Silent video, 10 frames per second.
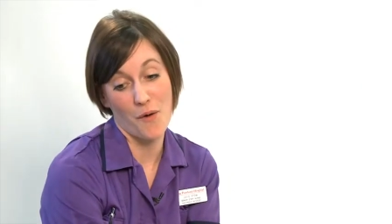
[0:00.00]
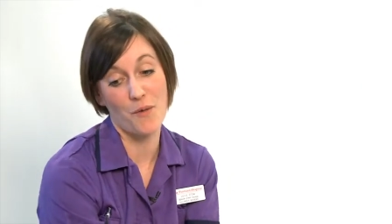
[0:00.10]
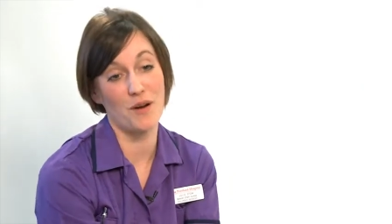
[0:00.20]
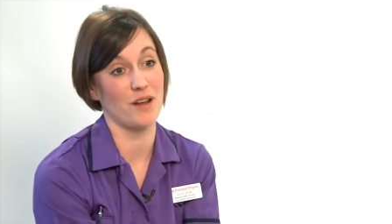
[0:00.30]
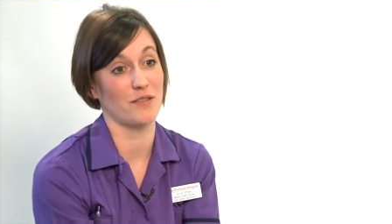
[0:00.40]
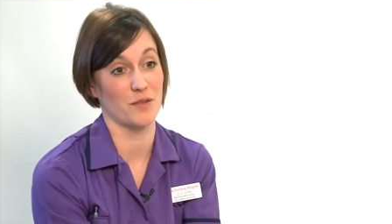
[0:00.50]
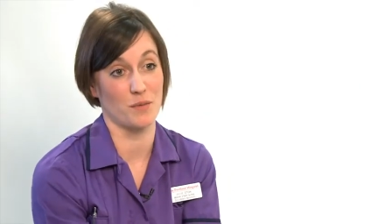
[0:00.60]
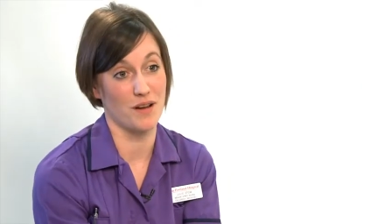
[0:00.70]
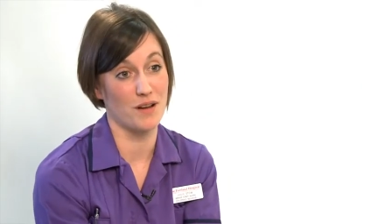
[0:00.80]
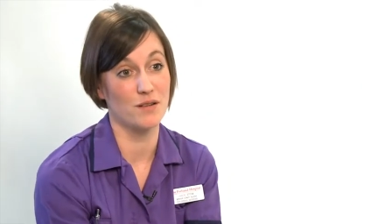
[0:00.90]
all over the
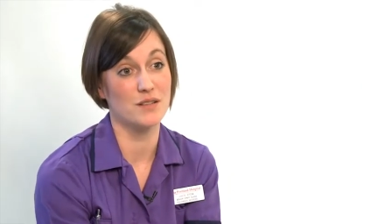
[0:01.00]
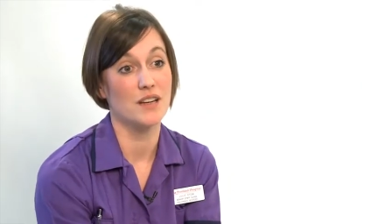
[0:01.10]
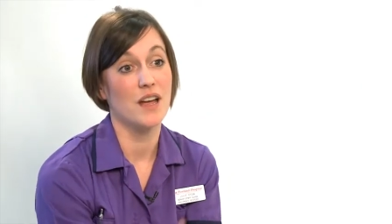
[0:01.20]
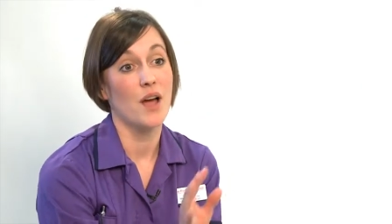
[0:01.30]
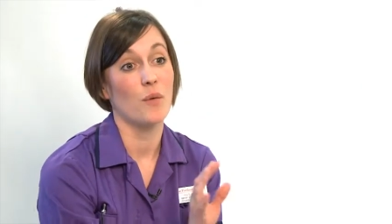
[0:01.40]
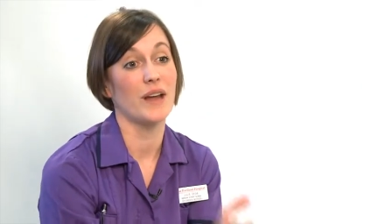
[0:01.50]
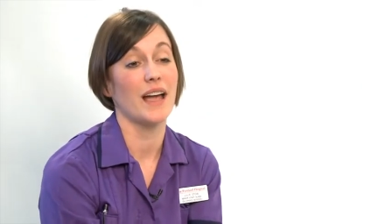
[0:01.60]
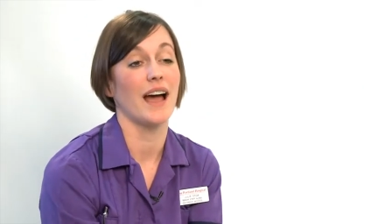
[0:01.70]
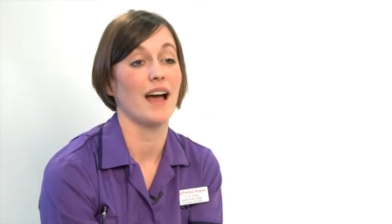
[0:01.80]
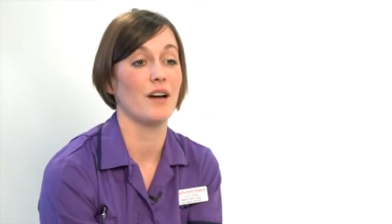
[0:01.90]
world. We
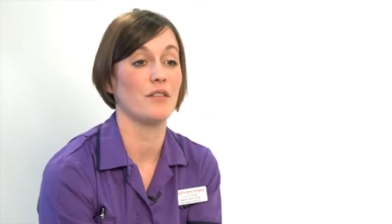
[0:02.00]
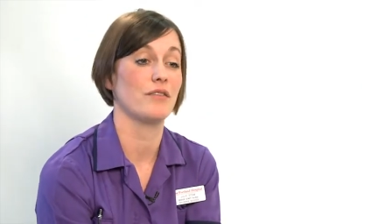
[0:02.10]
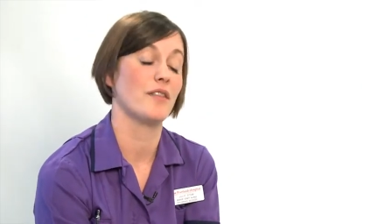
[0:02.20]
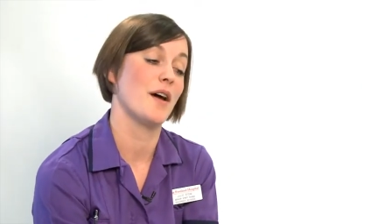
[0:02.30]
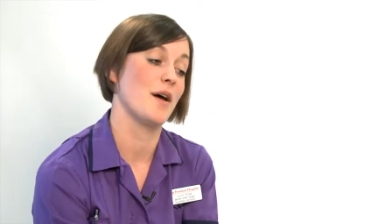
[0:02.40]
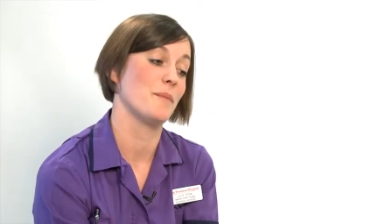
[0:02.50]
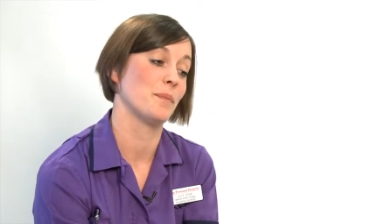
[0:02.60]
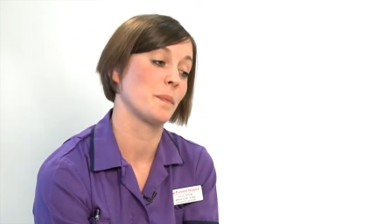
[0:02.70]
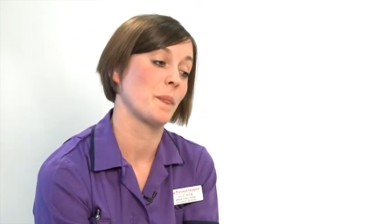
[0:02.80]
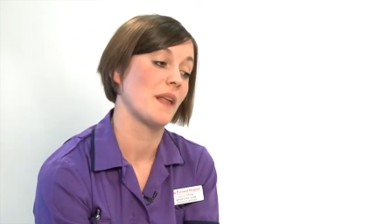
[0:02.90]
have
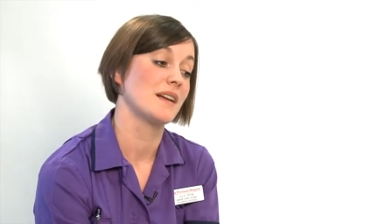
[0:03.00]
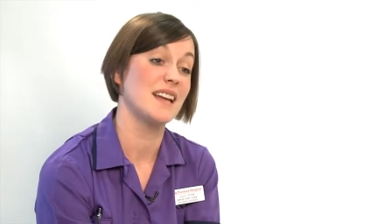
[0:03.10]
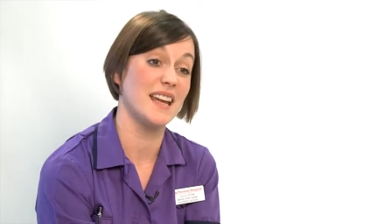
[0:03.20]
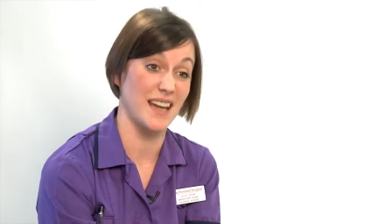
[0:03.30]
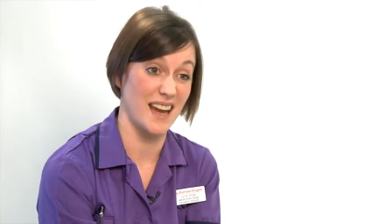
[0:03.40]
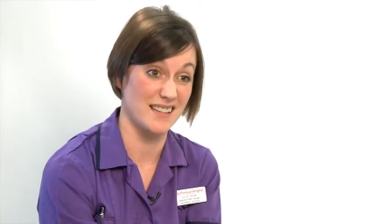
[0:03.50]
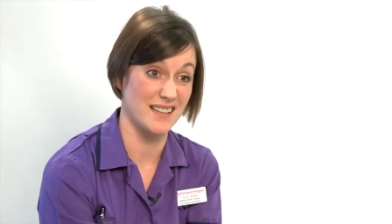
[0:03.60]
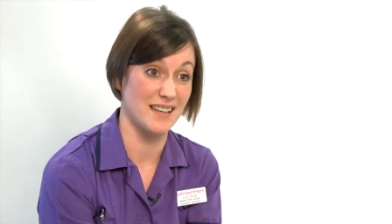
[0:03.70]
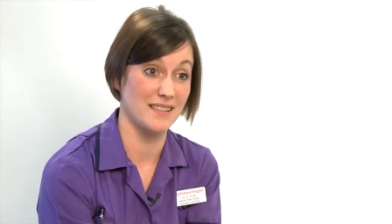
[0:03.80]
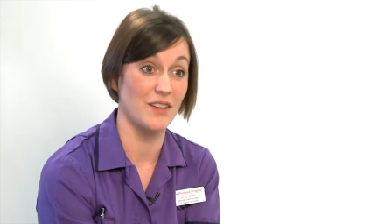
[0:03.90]
um, day
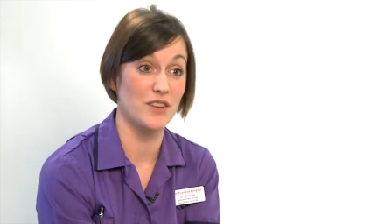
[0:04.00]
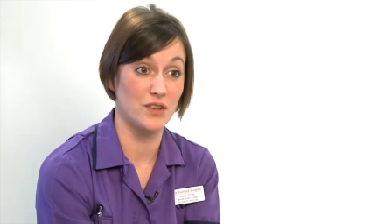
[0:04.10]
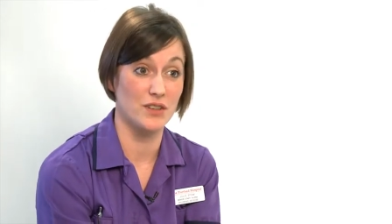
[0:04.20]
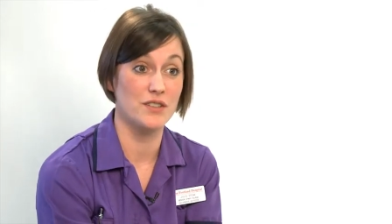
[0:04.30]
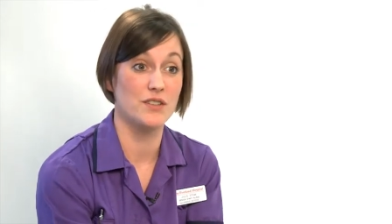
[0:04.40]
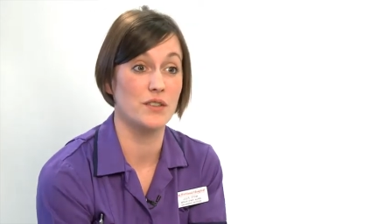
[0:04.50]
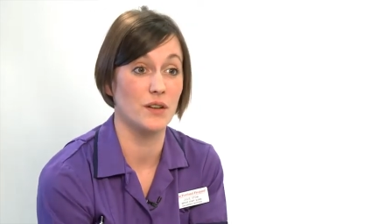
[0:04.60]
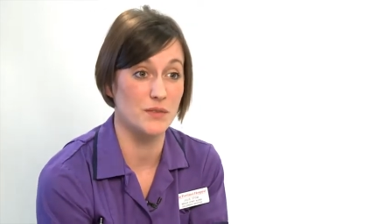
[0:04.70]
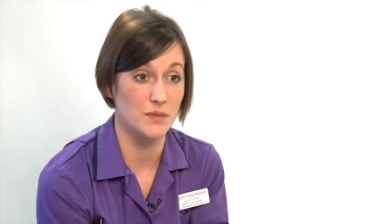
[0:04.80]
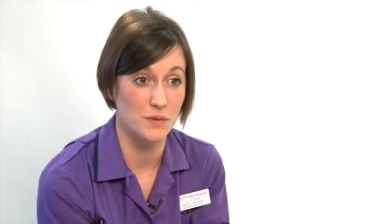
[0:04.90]
cases, like your
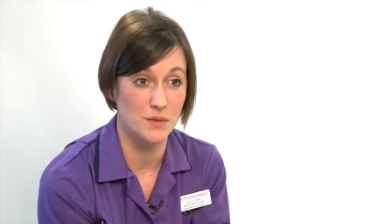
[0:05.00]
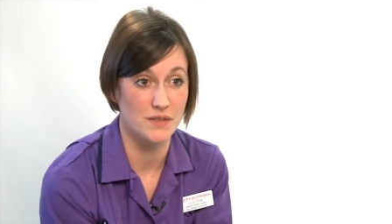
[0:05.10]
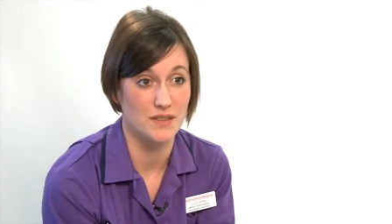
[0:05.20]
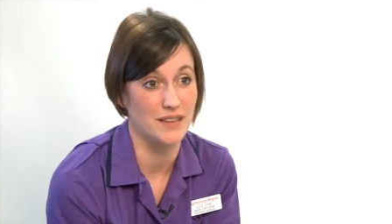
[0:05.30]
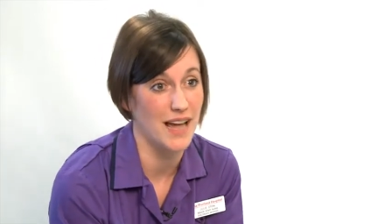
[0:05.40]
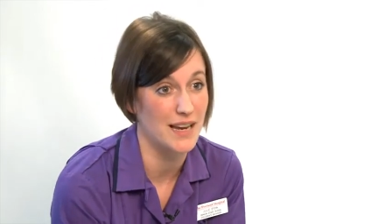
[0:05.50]
tonsils and